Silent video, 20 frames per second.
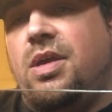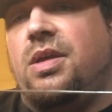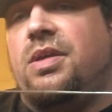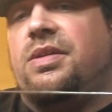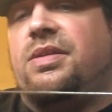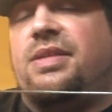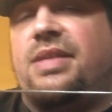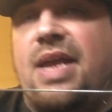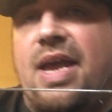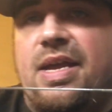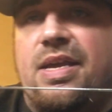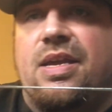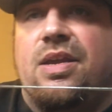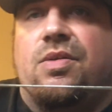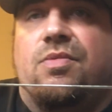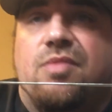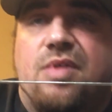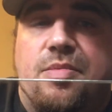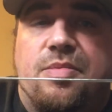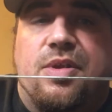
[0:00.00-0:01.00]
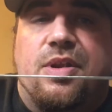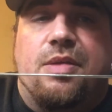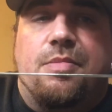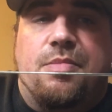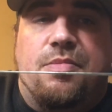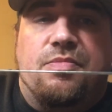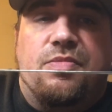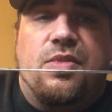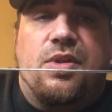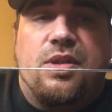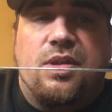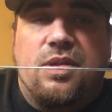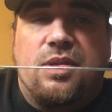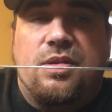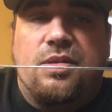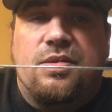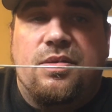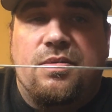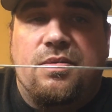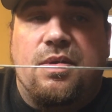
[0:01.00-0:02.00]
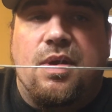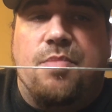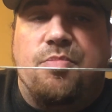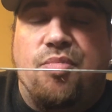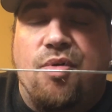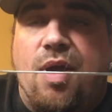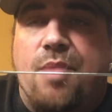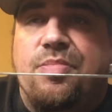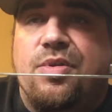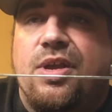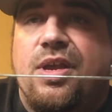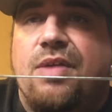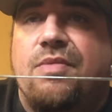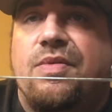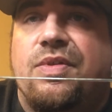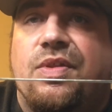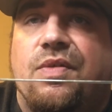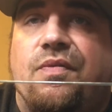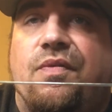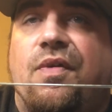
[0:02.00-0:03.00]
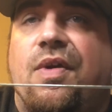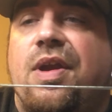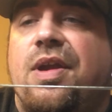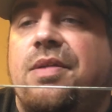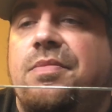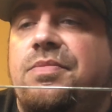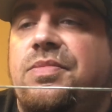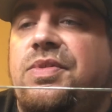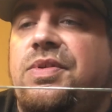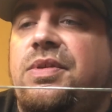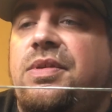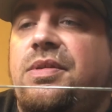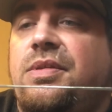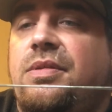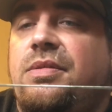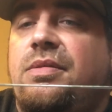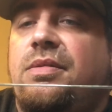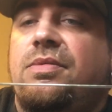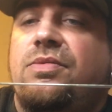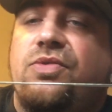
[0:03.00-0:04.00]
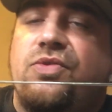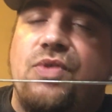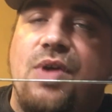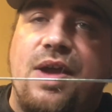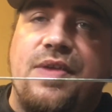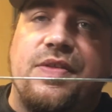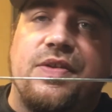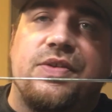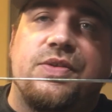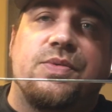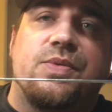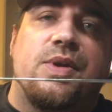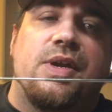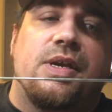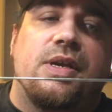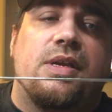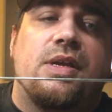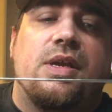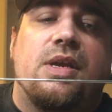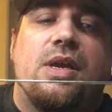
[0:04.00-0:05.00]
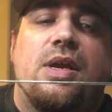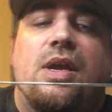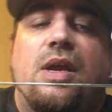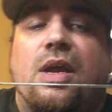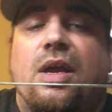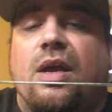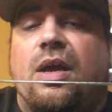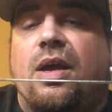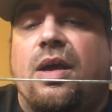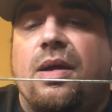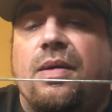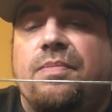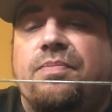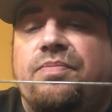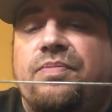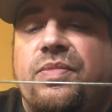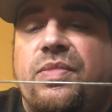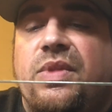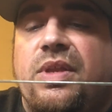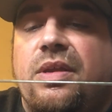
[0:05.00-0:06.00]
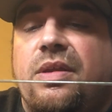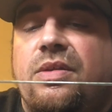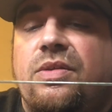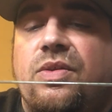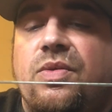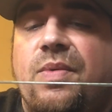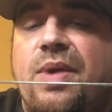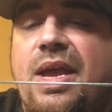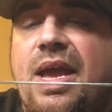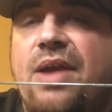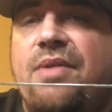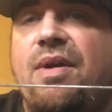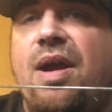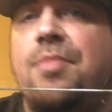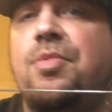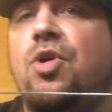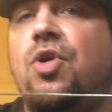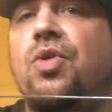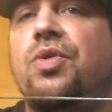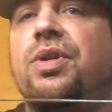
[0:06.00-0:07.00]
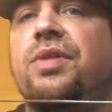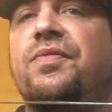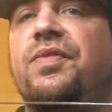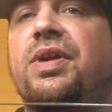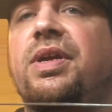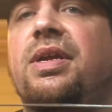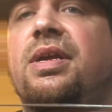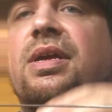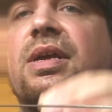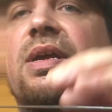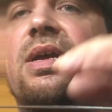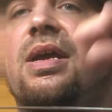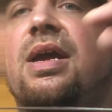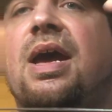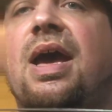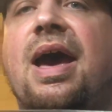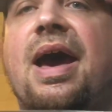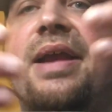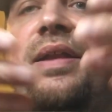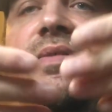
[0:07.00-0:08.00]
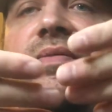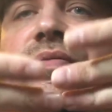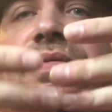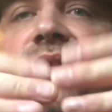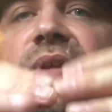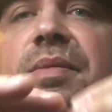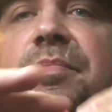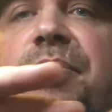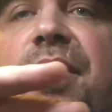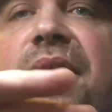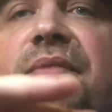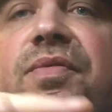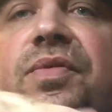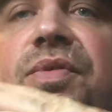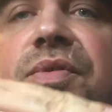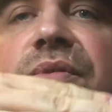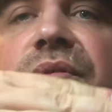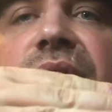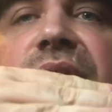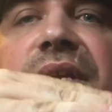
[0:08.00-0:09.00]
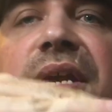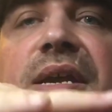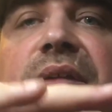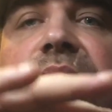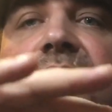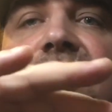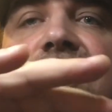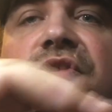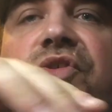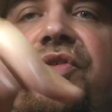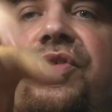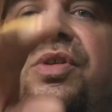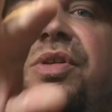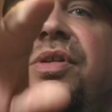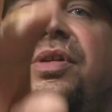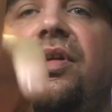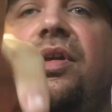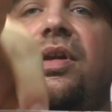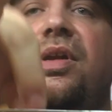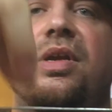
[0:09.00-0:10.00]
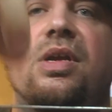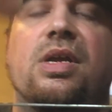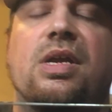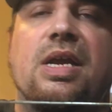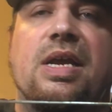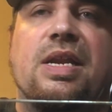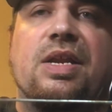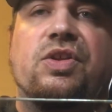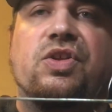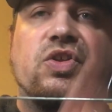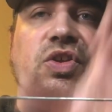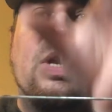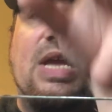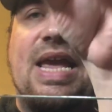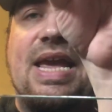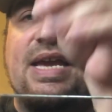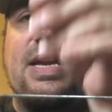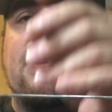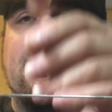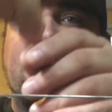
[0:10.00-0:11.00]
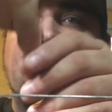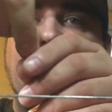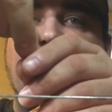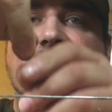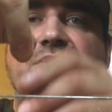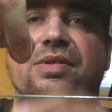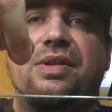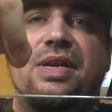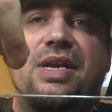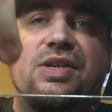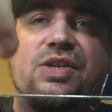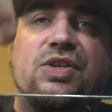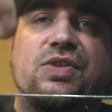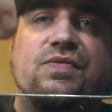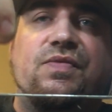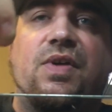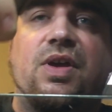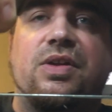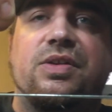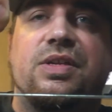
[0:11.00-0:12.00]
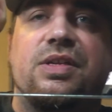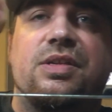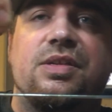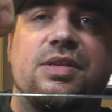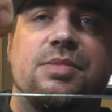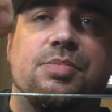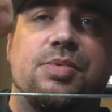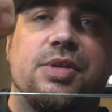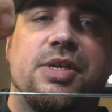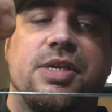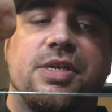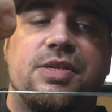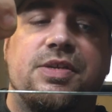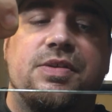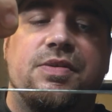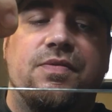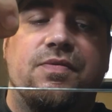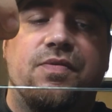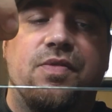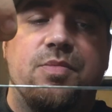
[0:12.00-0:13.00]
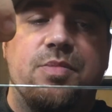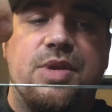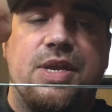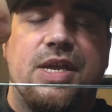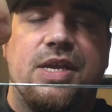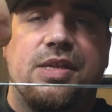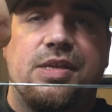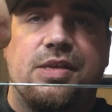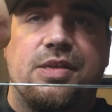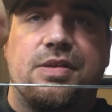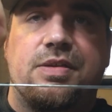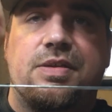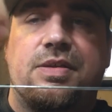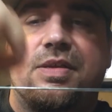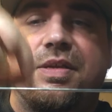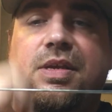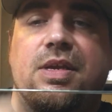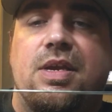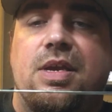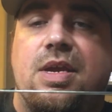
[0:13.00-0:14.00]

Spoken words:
stacking ribbon and prepping it with the frames, try this way. The way I grab a hold of it out of the beveled tape measure and it just hangs down, it just falls into place, for me at least.